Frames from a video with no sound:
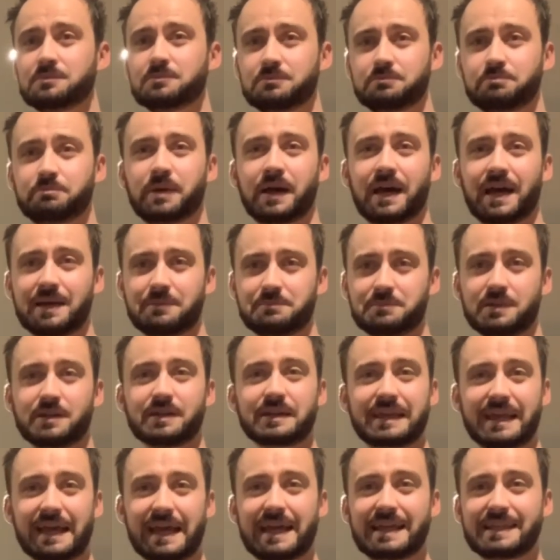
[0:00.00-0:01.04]
bam,
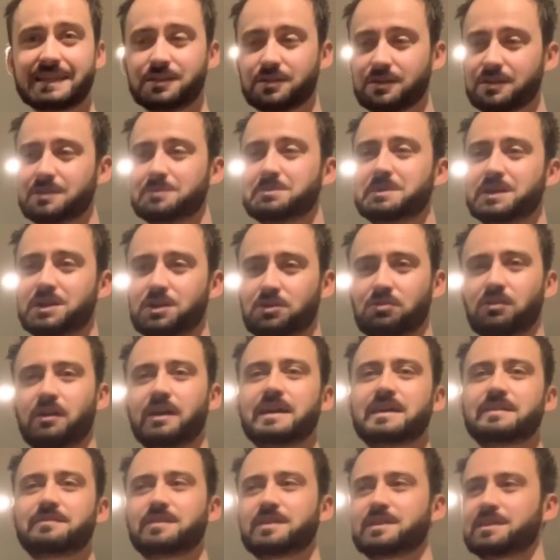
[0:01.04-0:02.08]
again, you're going to be
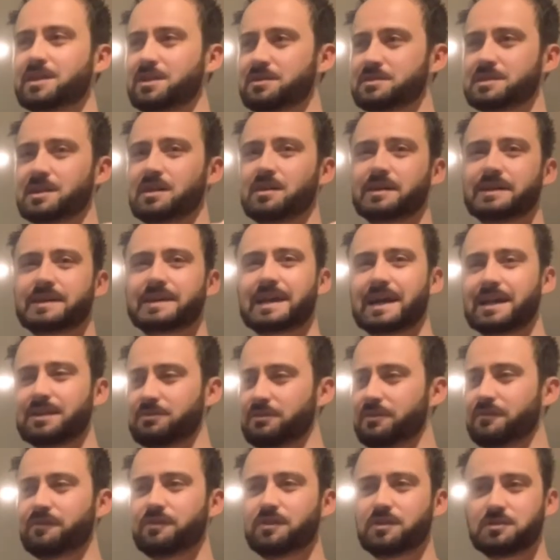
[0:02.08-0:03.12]
craving those high calorie
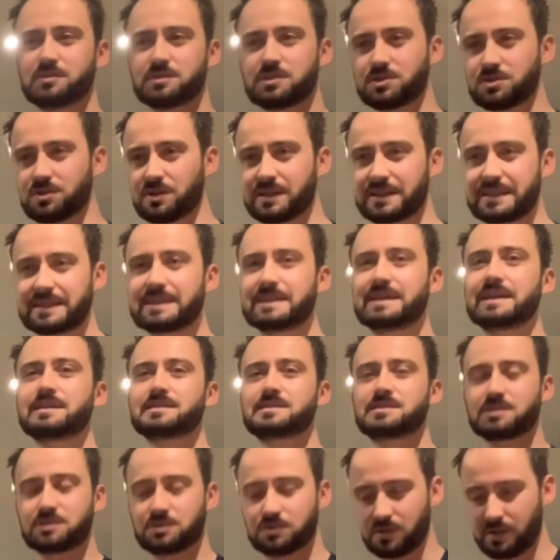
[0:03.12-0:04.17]
foods
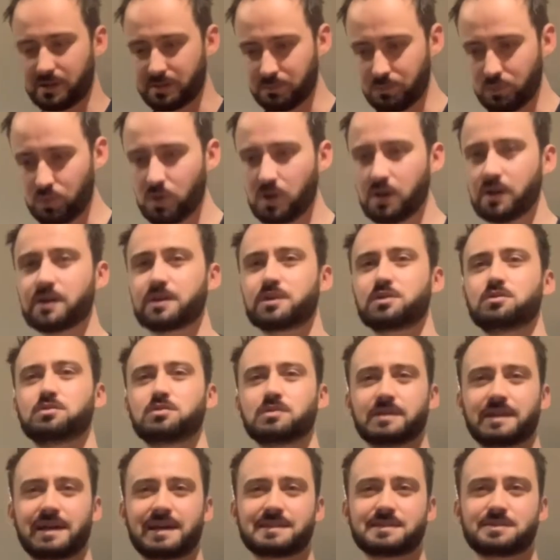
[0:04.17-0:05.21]
to try and work all
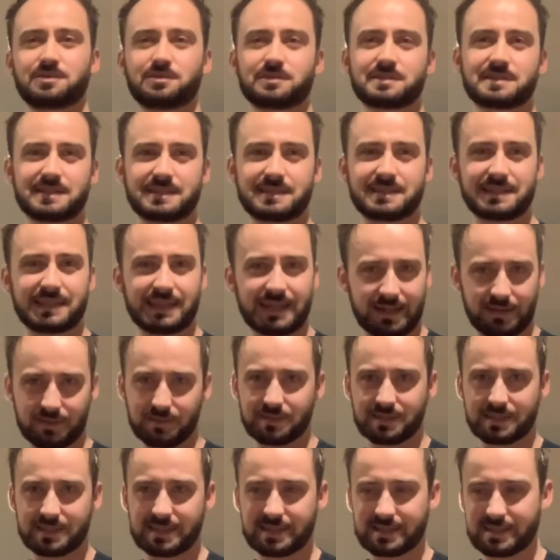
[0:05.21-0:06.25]
that toxicity out of your
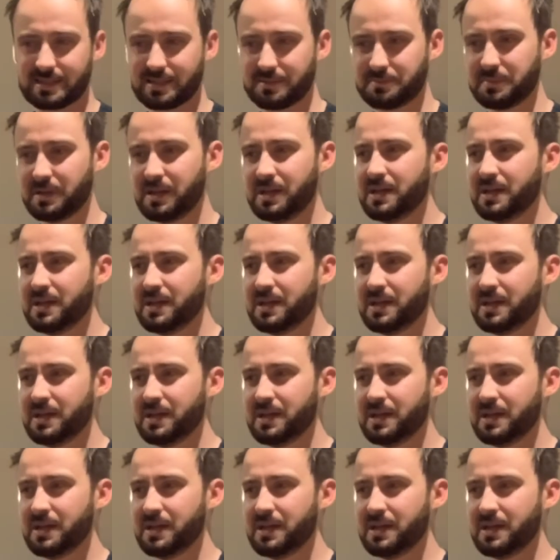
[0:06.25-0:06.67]
system.